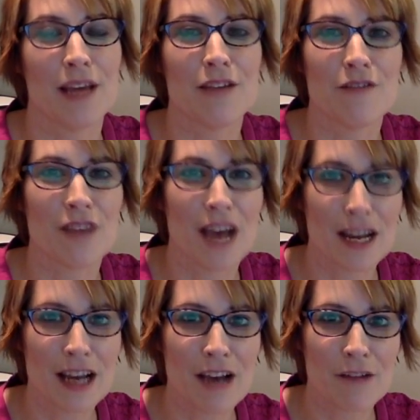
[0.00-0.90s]
You've got
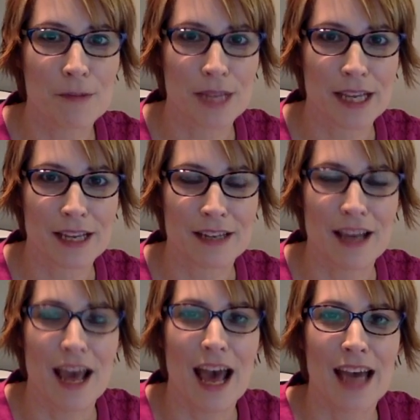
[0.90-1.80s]
to have a plan.
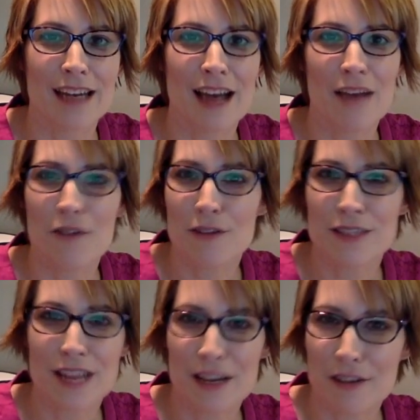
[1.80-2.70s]
And I've
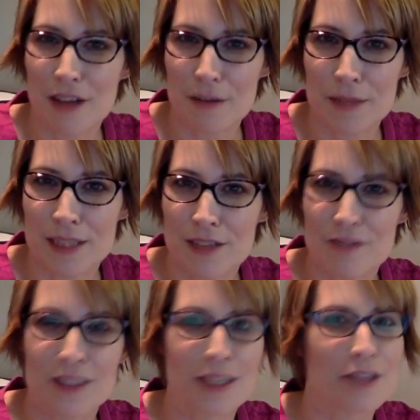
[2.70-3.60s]
always kind of thought of
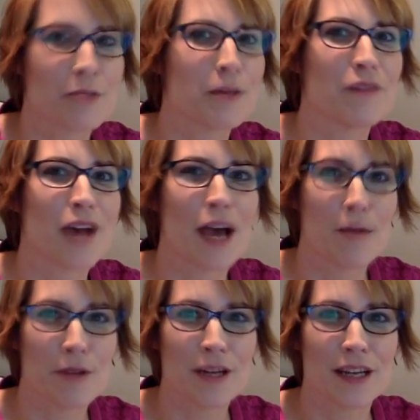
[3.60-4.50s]
myself as a little bit of a
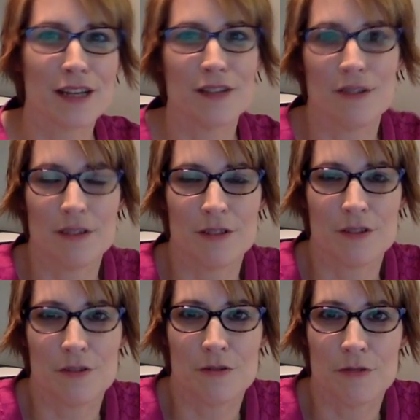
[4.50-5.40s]
hybrid. I could
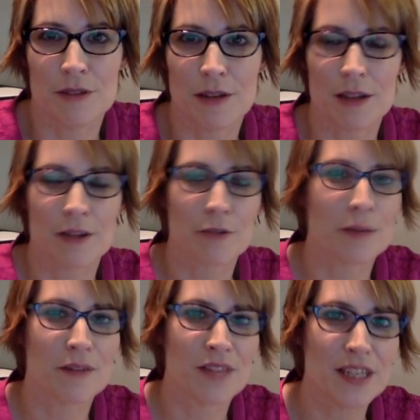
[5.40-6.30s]
do a little
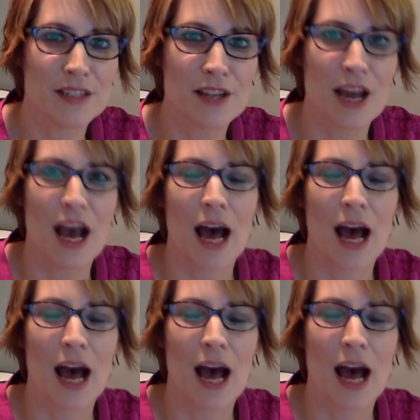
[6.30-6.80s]
bit of each.